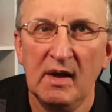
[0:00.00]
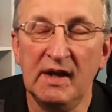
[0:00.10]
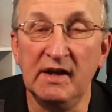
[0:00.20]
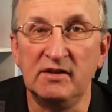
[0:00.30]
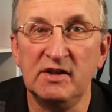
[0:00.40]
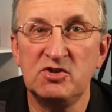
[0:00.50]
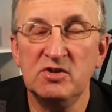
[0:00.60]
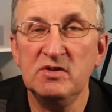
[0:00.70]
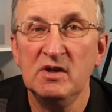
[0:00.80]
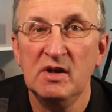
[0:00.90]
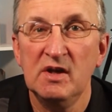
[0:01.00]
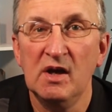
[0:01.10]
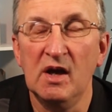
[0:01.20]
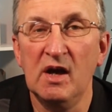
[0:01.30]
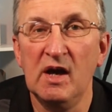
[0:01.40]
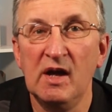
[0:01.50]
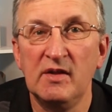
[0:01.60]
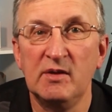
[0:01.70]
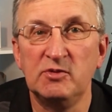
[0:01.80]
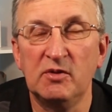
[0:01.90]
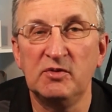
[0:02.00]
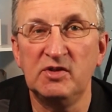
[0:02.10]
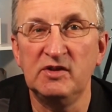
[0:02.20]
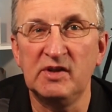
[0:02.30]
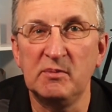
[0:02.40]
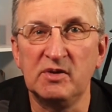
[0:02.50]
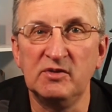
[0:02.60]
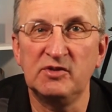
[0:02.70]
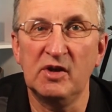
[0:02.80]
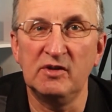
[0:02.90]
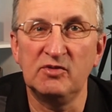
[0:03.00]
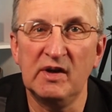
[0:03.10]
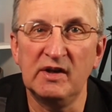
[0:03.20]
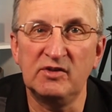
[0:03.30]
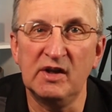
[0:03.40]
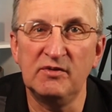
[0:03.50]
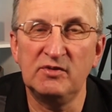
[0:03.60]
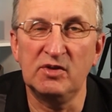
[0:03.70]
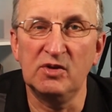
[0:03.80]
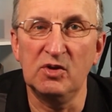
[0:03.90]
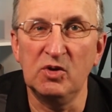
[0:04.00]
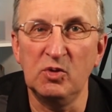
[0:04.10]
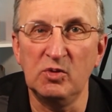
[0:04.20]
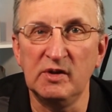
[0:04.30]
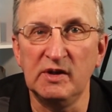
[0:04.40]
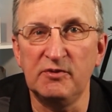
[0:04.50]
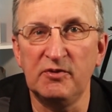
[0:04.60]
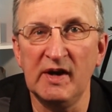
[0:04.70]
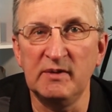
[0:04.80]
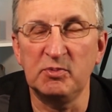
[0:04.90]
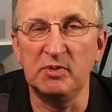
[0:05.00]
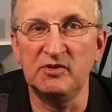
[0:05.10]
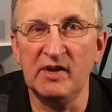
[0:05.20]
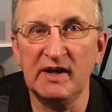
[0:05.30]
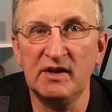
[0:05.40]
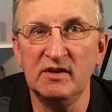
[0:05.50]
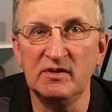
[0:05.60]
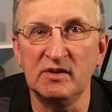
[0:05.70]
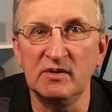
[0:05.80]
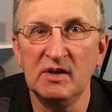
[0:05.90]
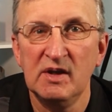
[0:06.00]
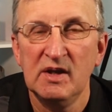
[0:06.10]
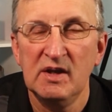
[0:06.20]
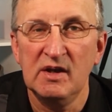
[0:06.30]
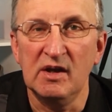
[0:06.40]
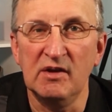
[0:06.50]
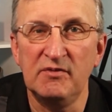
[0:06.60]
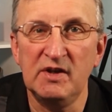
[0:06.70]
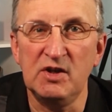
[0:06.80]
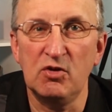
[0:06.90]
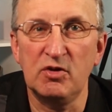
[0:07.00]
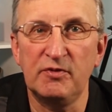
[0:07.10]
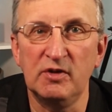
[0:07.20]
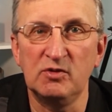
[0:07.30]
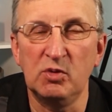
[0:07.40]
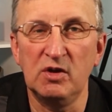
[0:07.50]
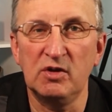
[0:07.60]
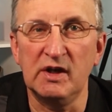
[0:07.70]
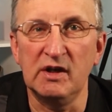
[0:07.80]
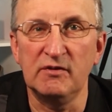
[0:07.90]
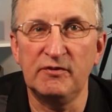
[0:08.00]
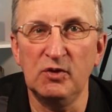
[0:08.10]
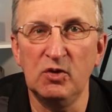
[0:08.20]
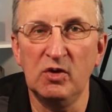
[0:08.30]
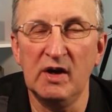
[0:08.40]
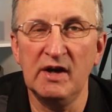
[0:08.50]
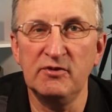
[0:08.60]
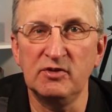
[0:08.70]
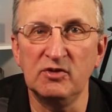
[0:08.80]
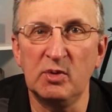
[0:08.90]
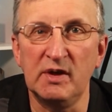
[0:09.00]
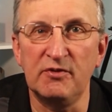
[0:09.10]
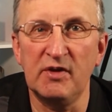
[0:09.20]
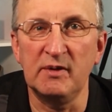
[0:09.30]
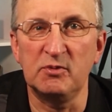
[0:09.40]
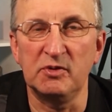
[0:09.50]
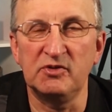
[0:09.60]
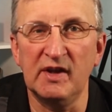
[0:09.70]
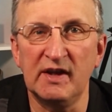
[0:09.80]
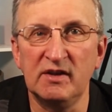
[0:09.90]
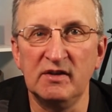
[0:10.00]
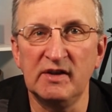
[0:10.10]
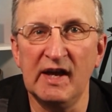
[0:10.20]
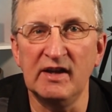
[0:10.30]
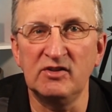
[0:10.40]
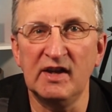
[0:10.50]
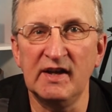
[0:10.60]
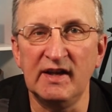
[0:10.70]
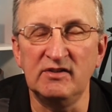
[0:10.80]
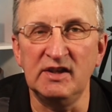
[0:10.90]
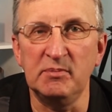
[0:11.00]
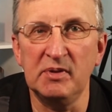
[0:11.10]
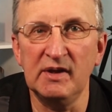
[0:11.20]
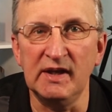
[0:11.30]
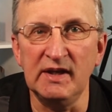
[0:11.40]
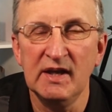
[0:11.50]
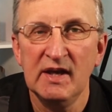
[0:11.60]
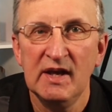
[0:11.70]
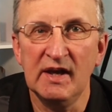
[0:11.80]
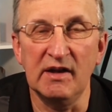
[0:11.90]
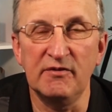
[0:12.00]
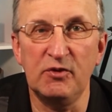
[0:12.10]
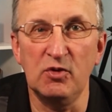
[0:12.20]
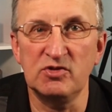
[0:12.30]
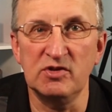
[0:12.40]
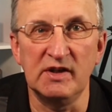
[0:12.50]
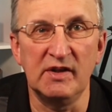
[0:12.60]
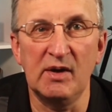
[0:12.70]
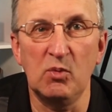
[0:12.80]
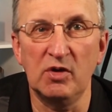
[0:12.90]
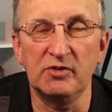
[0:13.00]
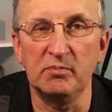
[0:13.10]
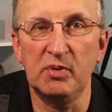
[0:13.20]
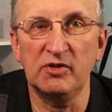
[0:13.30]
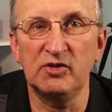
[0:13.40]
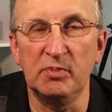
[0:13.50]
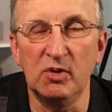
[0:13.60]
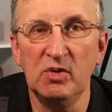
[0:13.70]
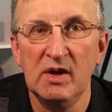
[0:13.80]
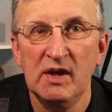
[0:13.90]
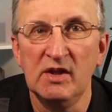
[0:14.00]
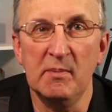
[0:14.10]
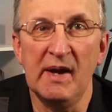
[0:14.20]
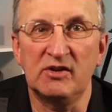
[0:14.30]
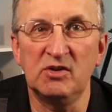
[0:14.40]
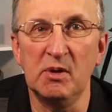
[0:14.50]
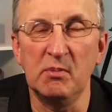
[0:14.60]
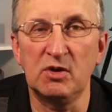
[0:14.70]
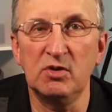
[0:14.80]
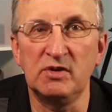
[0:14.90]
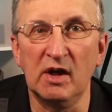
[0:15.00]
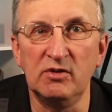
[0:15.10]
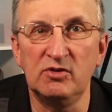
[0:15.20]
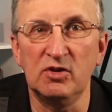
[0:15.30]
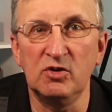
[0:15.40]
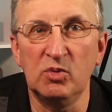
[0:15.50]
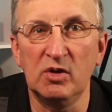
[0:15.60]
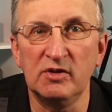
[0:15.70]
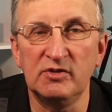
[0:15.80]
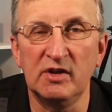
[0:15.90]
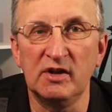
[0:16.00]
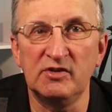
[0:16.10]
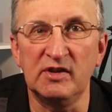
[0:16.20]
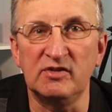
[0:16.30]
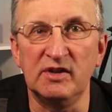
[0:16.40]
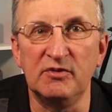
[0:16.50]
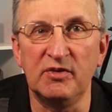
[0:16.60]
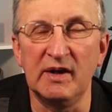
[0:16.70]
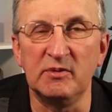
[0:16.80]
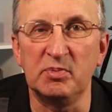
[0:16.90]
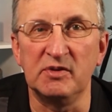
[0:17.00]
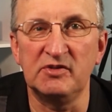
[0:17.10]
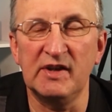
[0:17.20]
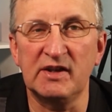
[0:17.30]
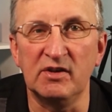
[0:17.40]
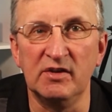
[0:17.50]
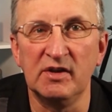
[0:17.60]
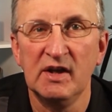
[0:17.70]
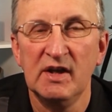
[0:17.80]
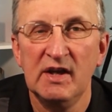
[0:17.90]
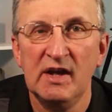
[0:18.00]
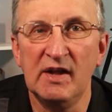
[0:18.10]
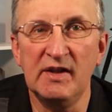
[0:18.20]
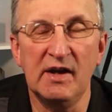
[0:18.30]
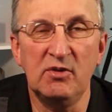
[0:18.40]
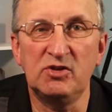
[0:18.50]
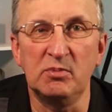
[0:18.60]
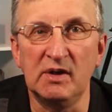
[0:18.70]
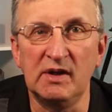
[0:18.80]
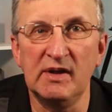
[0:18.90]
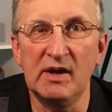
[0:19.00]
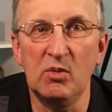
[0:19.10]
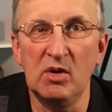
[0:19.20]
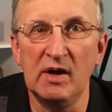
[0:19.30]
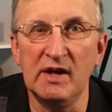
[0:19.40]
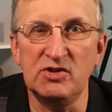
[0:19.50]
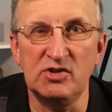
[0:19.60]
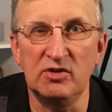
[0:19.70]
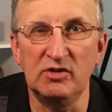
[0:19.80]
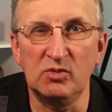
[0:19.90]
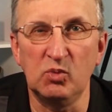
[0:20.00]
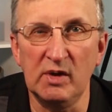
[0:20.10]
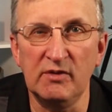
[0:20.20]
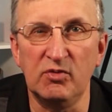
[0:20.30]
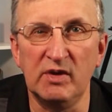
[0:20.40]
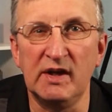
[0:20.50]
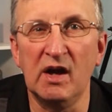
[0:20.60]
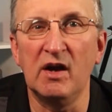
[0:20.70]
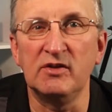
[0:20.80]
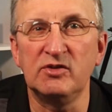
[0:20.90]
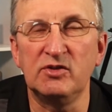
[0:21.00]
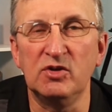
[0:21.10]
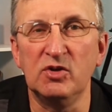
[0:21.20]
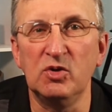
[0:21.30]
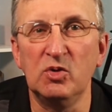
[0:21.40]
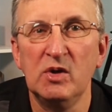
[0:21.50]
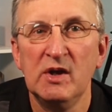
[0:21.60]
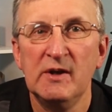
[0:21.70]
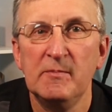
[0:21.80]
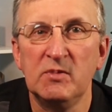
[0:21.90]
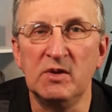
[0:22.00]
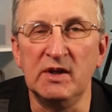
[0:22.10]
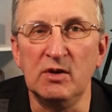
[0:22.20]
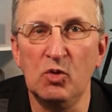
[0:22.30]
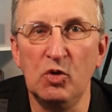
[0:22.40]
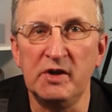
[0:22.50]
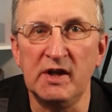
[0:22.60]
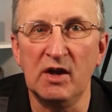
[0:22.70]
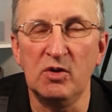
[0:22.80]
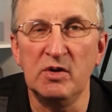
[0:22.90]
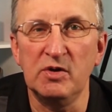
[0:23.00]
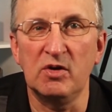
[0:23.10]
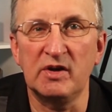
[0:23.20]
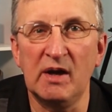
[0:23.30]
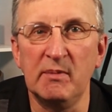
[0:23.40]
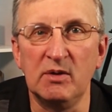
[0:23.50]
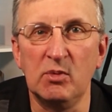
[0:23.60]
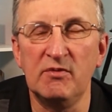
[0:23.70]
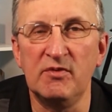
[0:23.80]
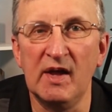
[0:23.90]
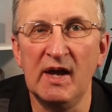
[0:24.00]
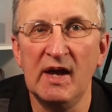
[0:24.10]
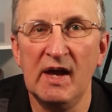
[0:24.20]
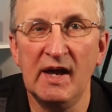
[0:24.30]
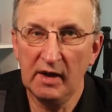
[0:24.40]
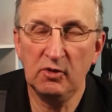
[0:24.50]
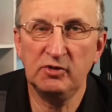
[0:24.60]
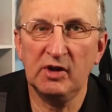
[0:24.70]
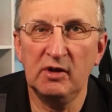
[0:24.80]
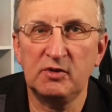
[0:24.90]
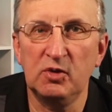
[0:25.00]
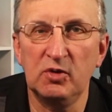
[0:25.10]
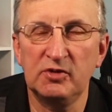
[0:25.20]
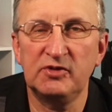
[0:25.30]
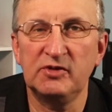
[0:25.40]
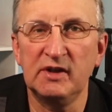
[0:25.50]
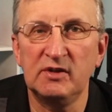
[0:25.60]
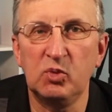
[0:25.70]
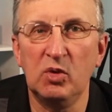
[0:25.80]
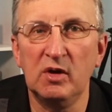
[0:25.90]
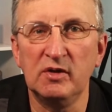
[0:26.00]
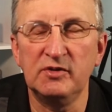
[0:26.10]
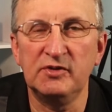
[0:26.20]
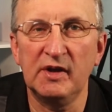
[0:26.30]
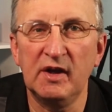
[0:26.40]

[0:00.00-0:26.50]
In addition, there was obviously some concerns relative to the frames per second, and videographers were looking for 120 frames per second at 1080p, and unfortunately that wasn't possible. The maximum it could go to was 60 frames per second. And then ultimately there were issues with regards to the audio not coming with that. And also of course it was